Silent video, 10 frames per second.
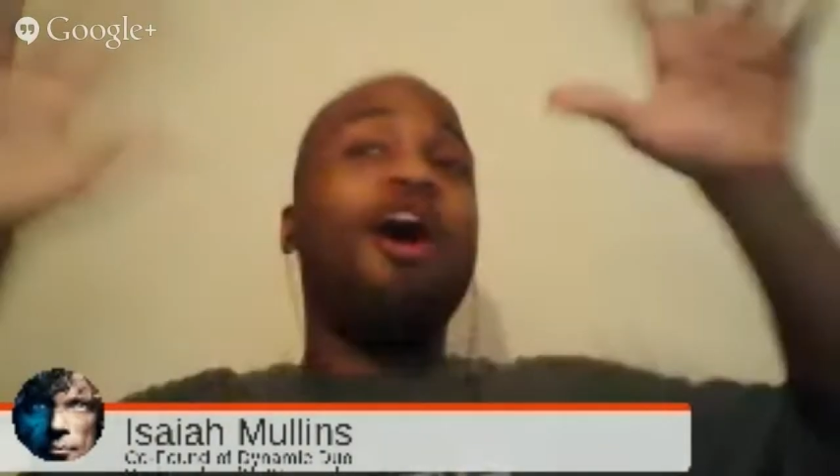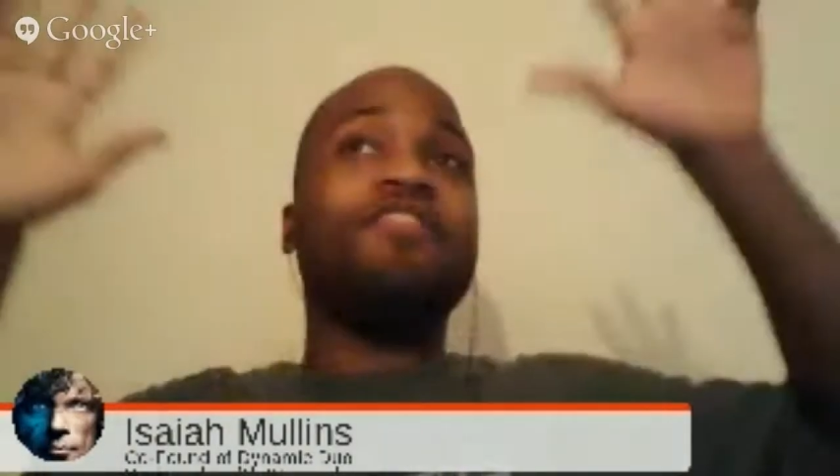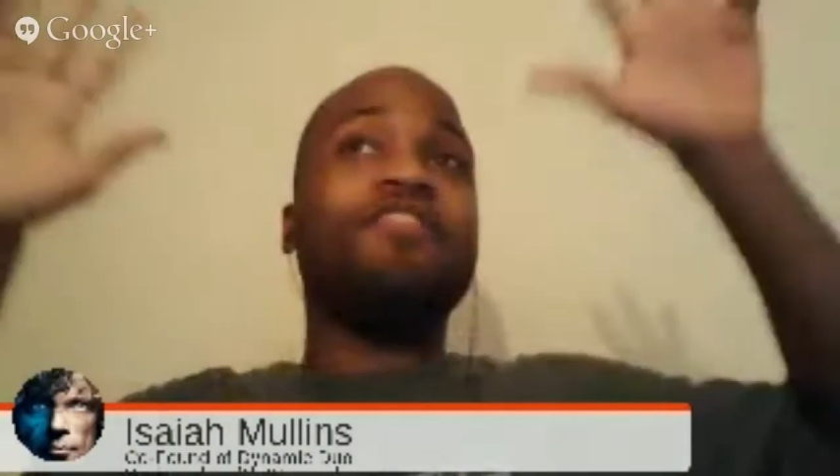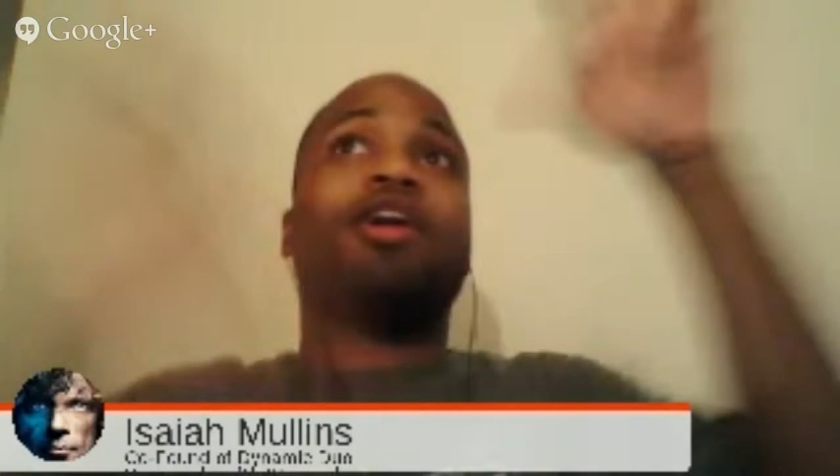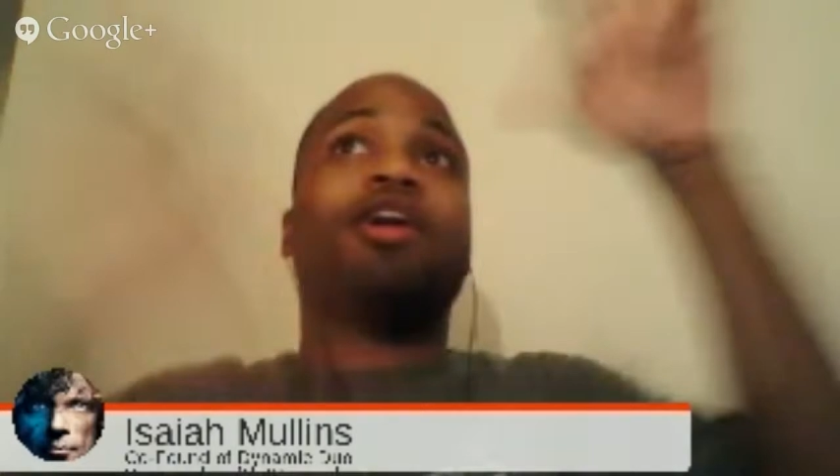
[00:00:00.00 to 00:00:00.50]
Like,
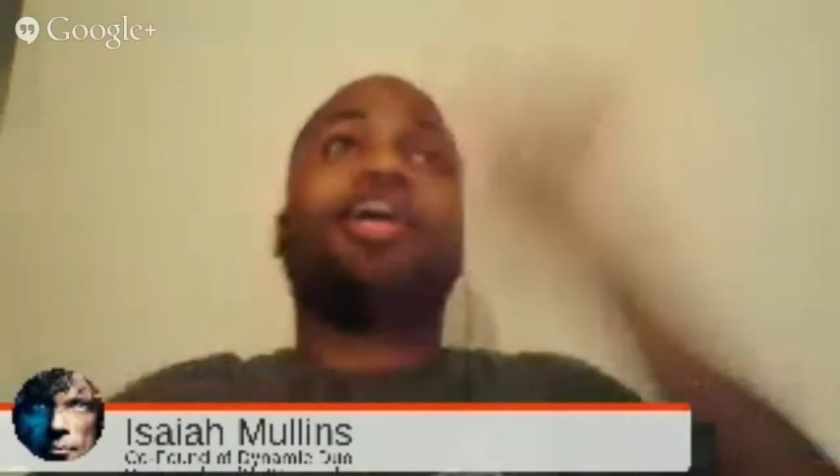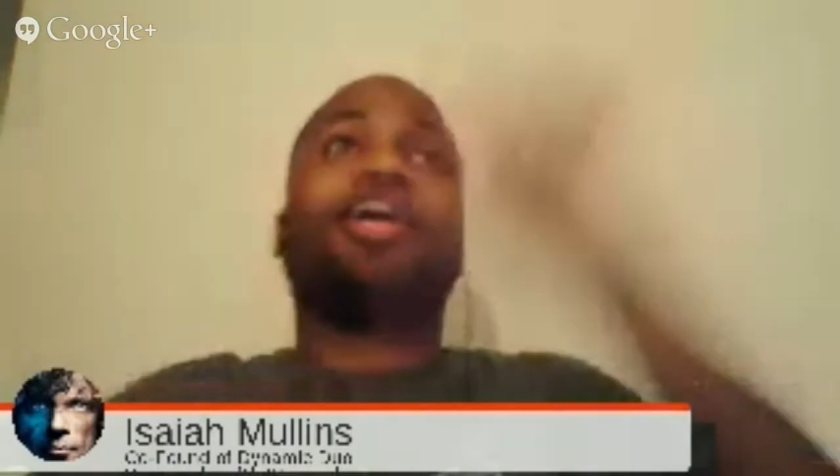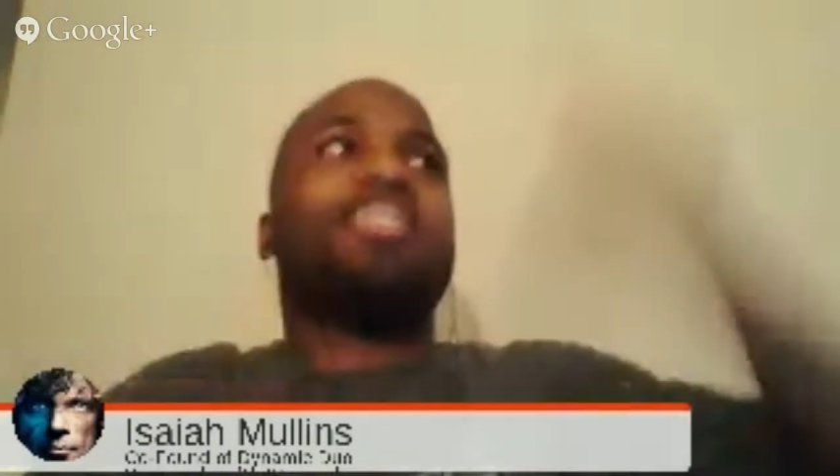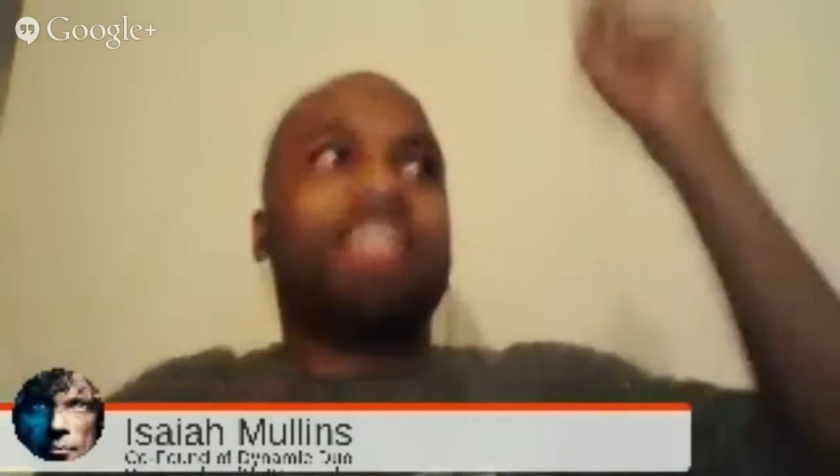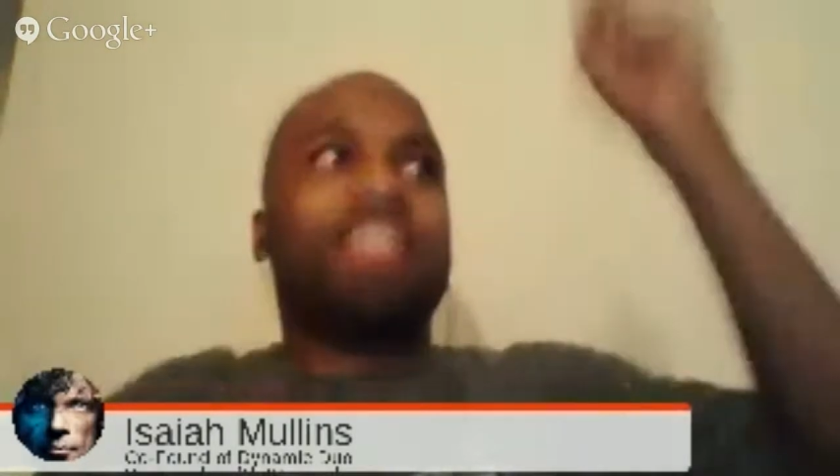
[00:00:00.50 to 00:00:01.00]
okay, that's a
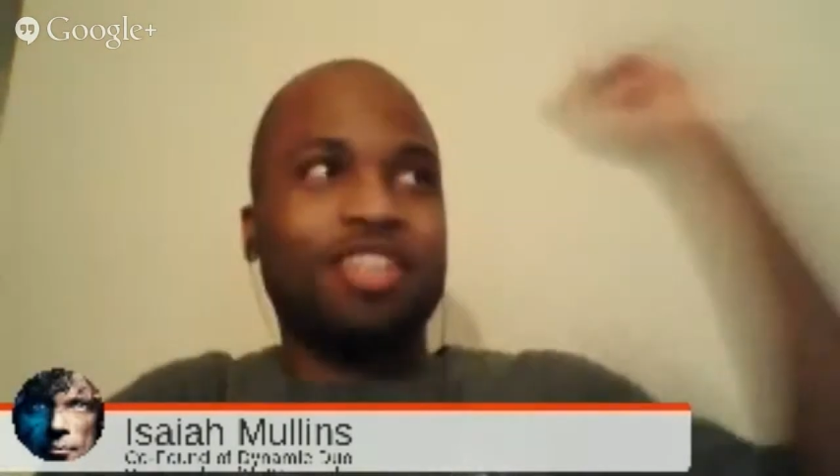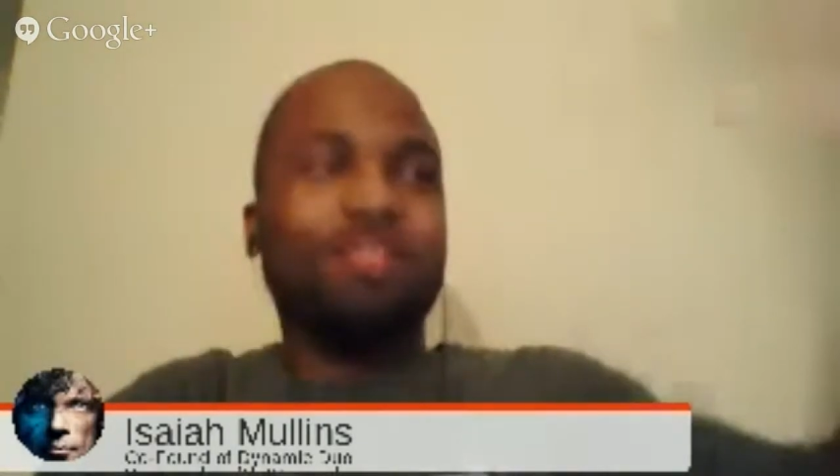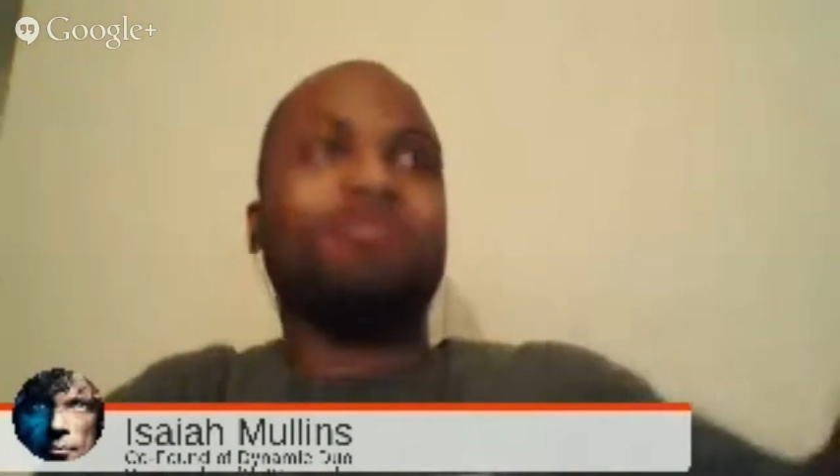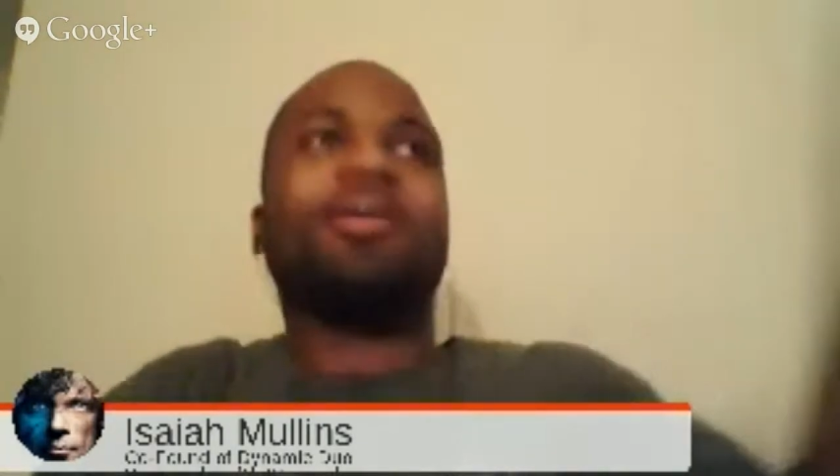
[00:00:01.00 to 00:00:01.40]
tattoo. Okay,